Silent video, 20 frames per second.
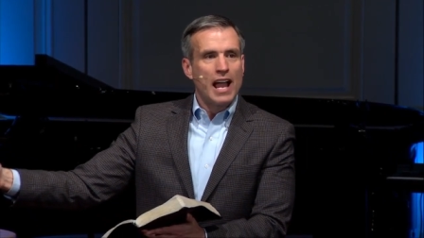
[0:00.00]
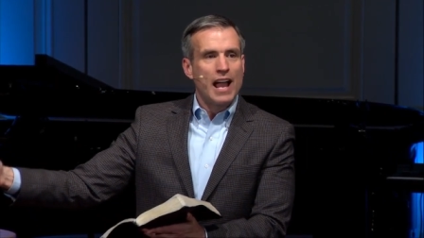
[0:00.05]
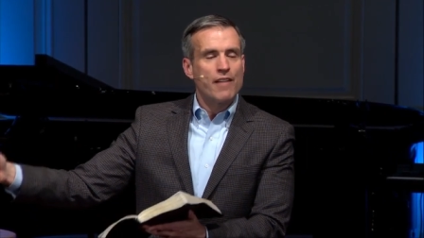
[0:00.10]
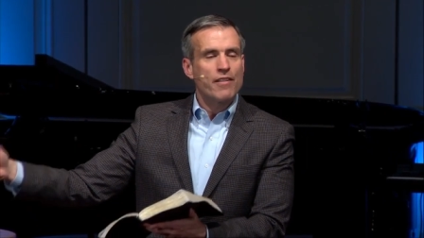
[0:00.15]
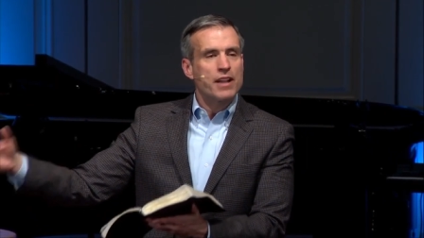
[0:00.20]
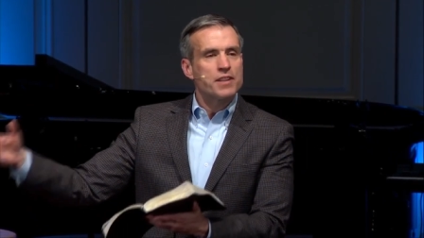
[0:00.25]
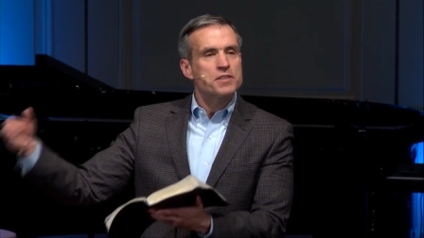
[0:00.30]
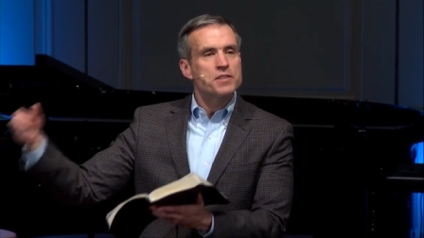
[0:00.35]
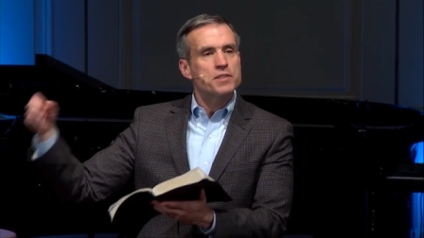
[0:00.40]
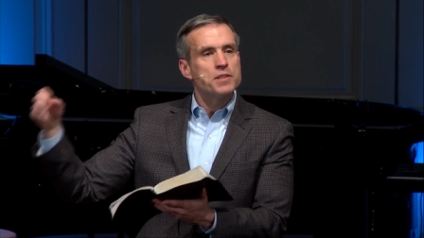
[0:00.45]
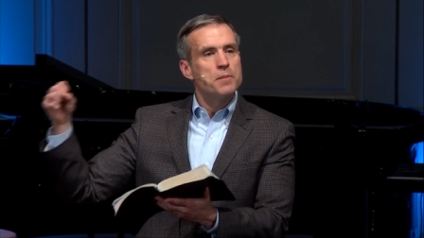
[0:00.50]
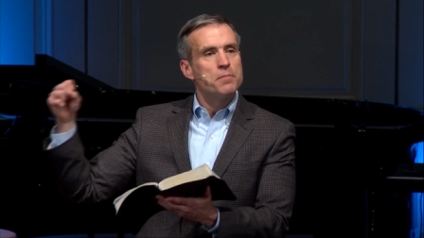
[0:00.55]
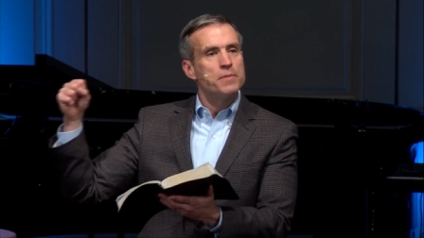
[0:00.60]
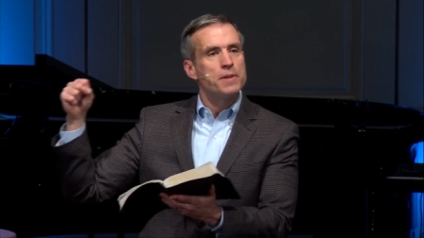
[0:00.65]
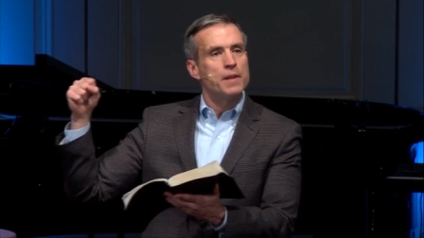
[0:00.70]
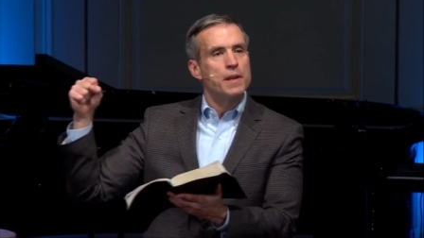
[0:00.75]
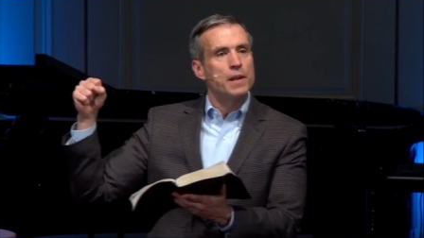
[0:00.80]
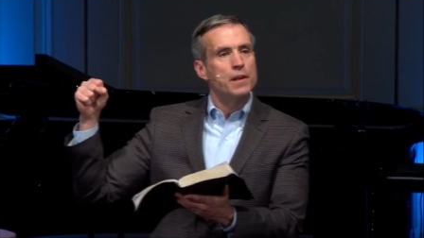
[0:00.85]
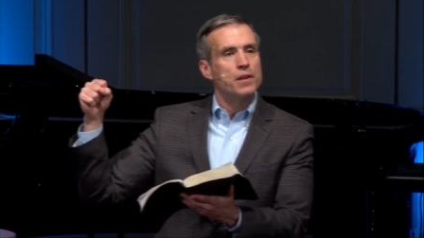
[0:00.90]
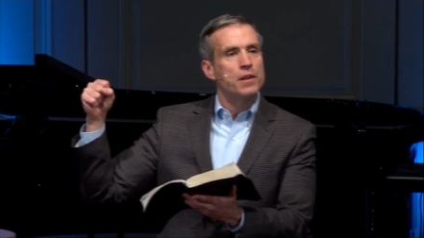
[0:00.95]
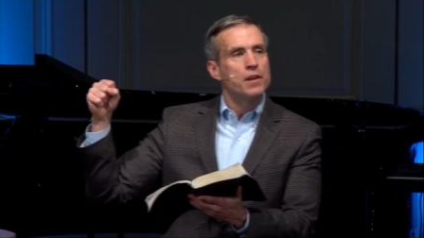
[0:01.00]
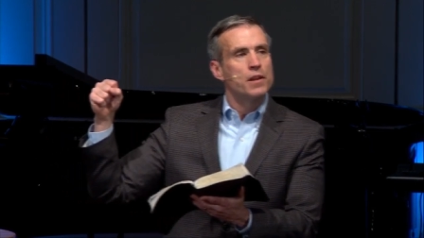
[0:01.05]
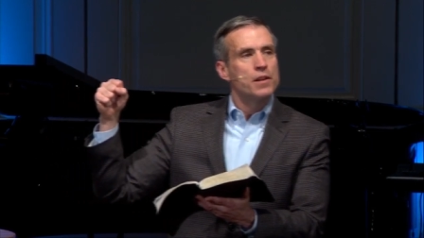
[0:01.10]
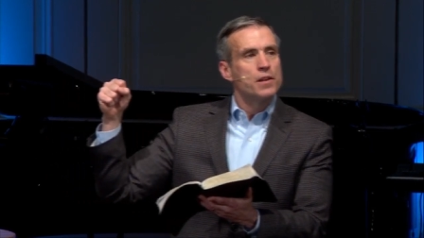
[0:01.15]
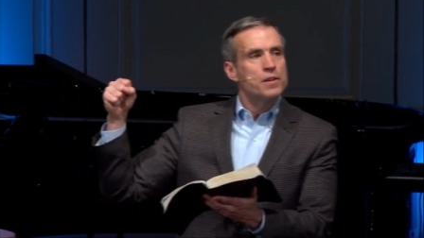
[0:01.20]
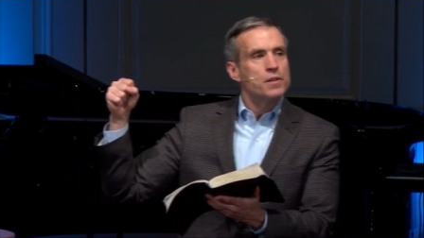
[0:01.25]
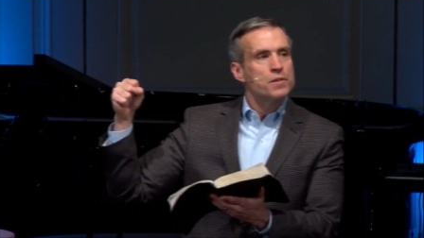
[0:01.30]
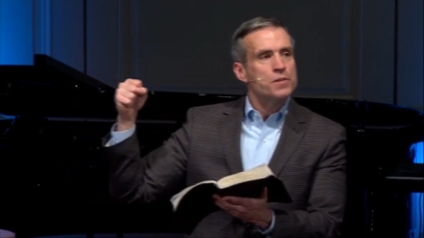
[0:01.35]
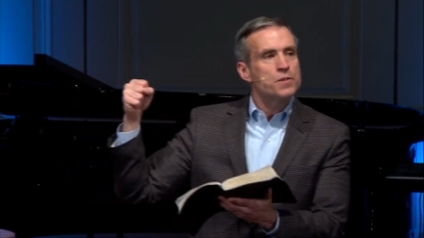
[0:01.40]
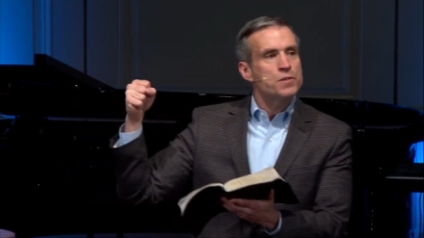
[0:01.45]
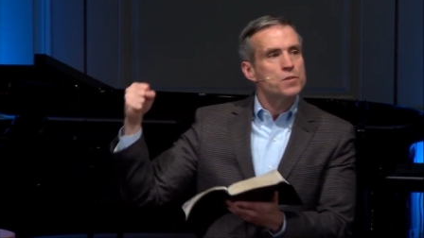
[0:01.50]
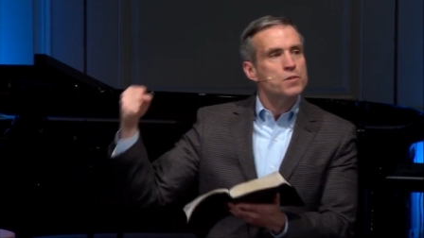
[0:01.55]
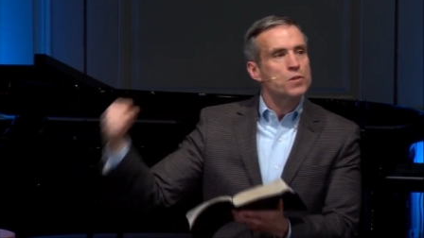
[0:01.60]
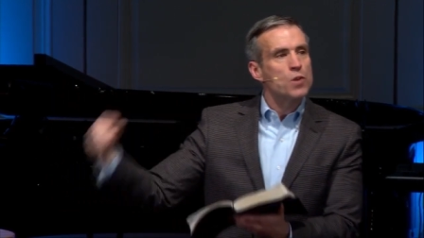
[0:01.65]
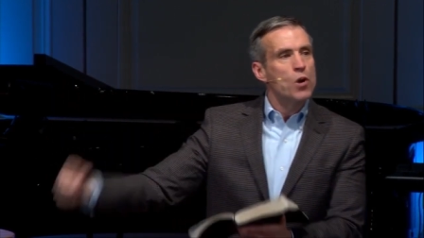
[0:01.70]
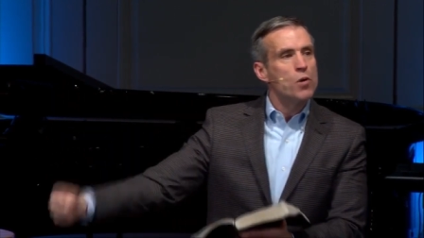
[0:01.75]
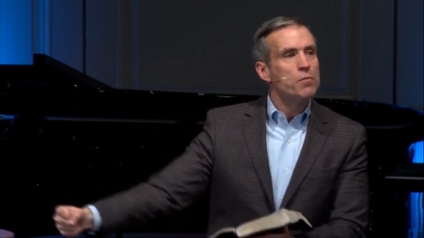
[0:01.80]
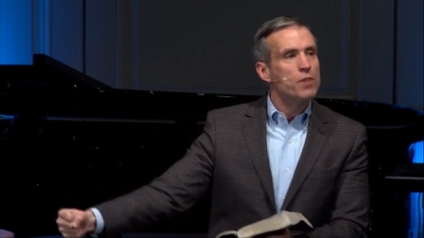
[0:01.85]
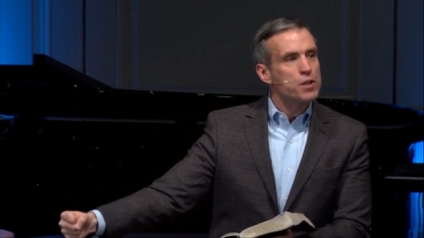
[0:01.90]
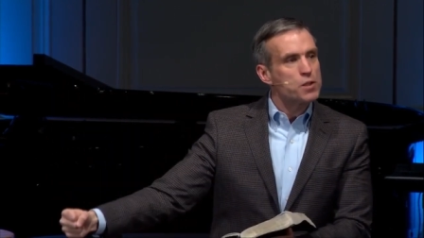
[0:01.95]
I've got something
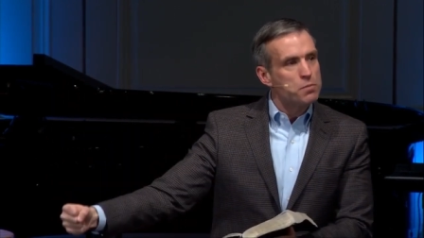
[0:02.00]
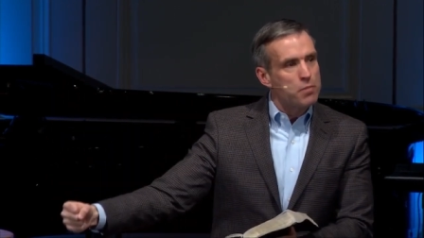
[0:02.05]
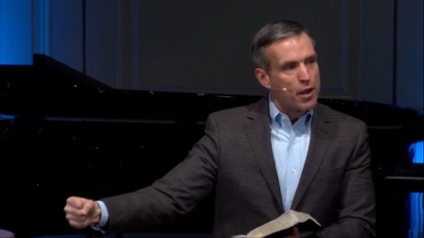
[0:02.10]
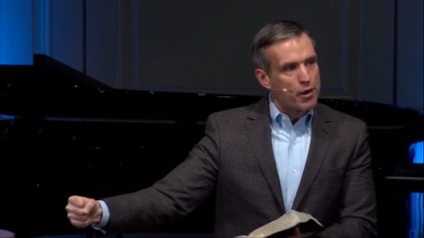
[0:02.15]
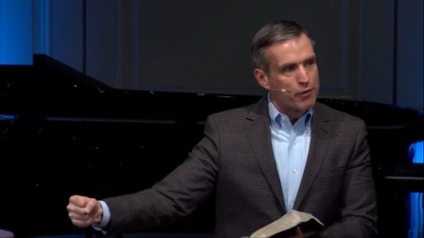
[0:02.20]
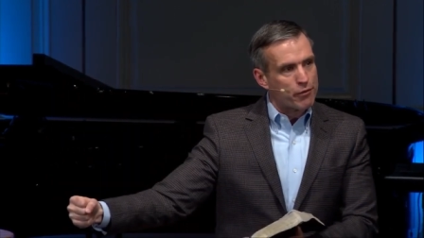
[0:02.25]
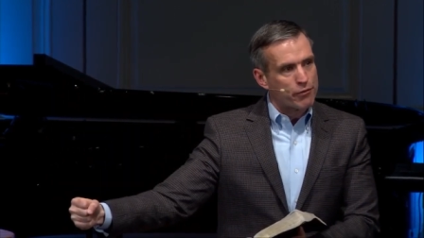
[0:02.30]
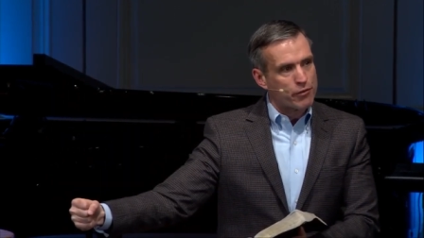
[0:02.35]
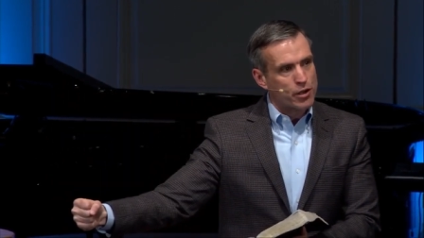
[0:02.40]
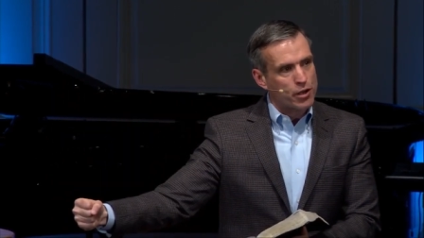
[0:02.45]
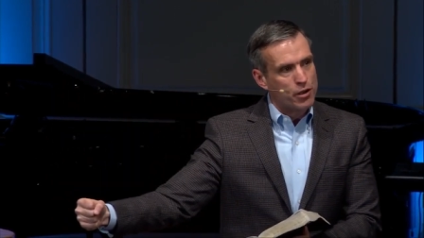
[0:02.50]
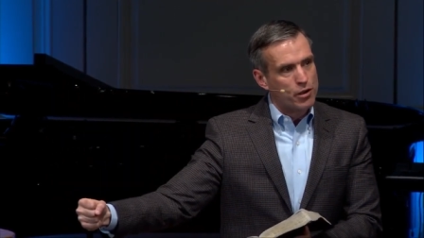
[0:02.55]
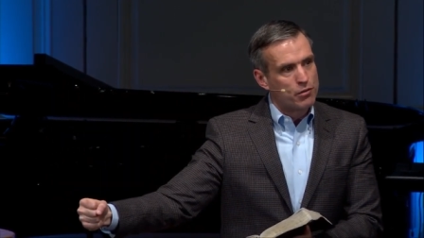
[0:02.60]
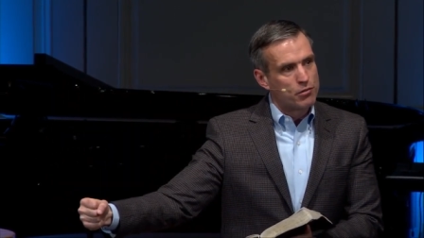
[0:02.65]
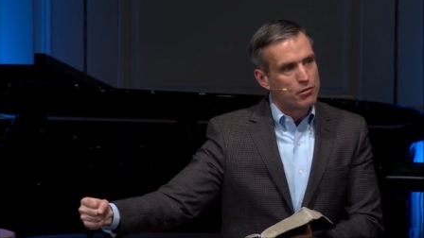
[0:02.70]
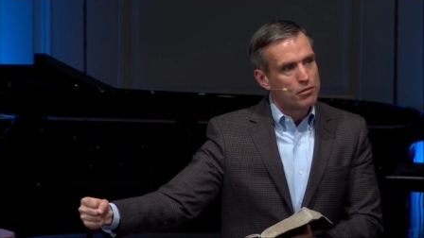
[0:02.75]
so much better for you.